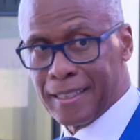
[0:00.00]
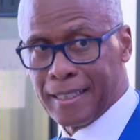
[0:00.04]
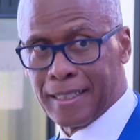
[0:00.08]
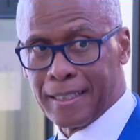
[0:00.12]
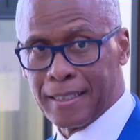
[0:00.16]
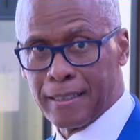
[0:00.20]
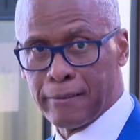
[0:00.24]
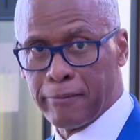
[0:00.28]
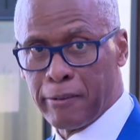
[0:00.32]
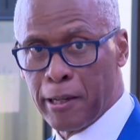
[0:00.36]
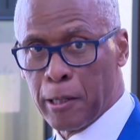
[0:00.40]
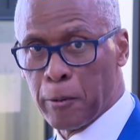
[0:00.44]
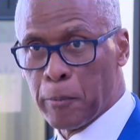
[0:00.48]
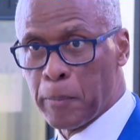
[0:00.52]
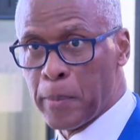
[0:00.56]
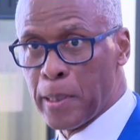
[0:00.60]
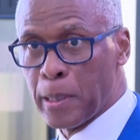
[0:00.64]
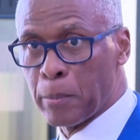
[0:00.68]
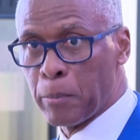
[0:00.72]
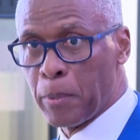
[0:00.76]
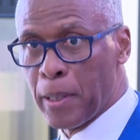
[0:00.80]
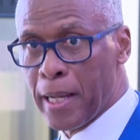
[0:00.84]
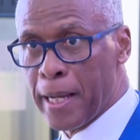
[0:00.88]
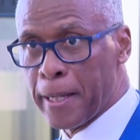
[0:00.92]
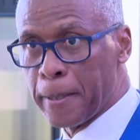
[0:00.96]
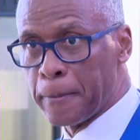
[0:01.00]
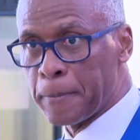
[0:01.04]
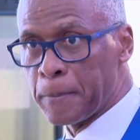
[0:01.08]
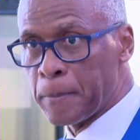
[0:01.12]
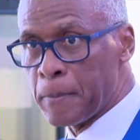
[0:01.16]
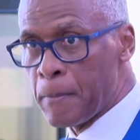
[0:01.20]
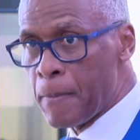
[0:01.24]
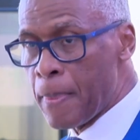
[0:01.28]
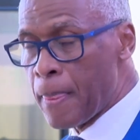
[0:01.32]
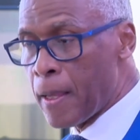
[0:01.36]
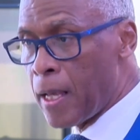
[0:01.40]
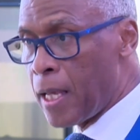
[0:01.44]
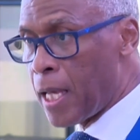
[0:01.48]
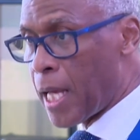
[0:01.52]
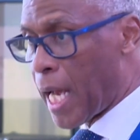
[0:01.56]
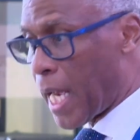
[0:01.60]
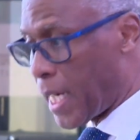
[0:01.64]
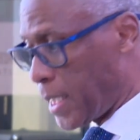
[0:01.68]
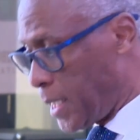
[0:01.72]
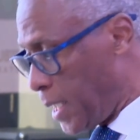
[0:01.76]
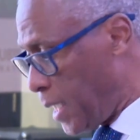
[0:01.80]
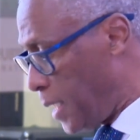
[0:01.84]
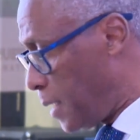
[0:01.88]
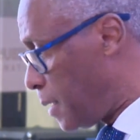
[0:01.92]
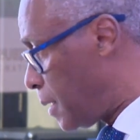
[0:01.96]
development plan. I
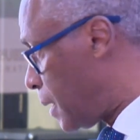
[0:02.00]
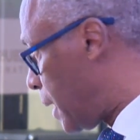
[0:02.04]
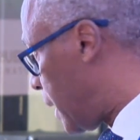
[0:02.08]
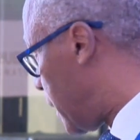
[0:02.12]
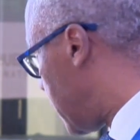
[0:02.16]
did